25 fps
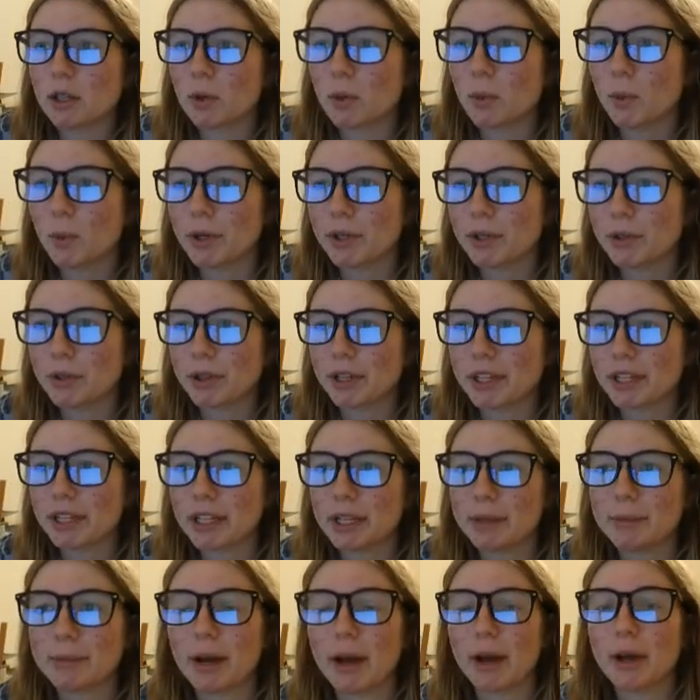when you're thinking
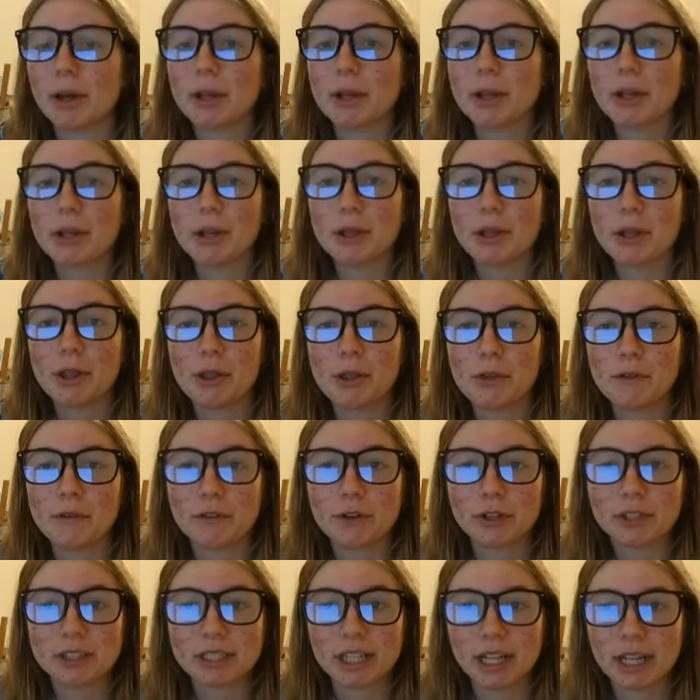about the
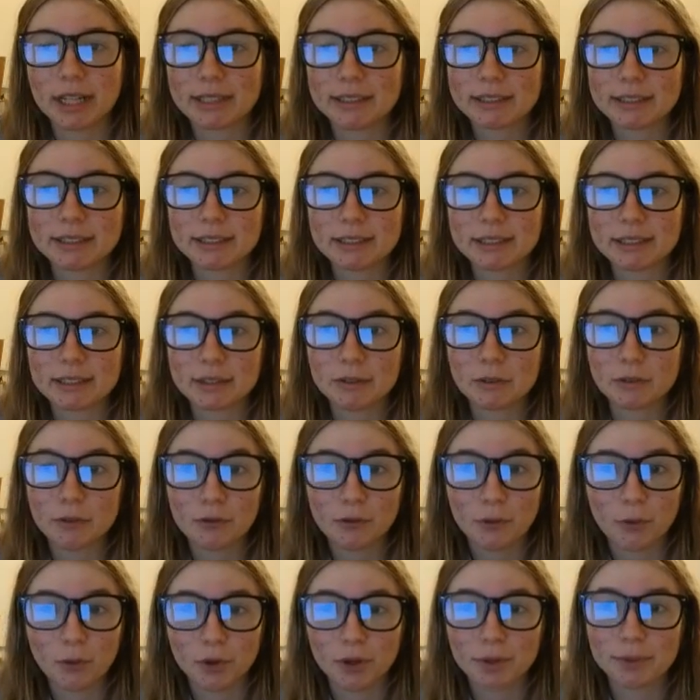vertex
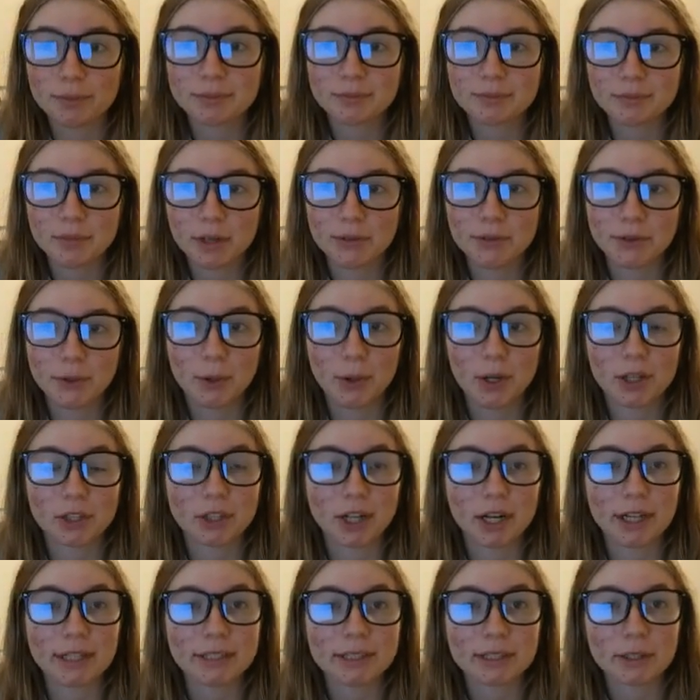form of a
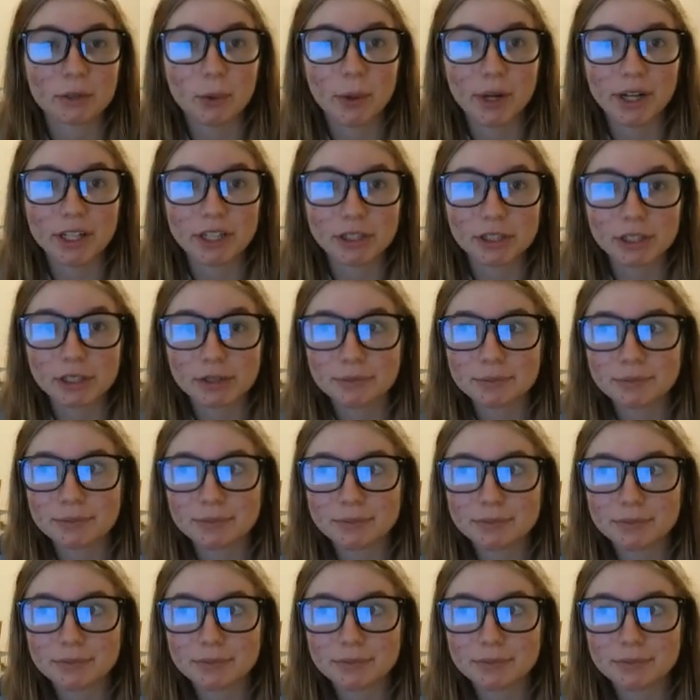quadratic equation,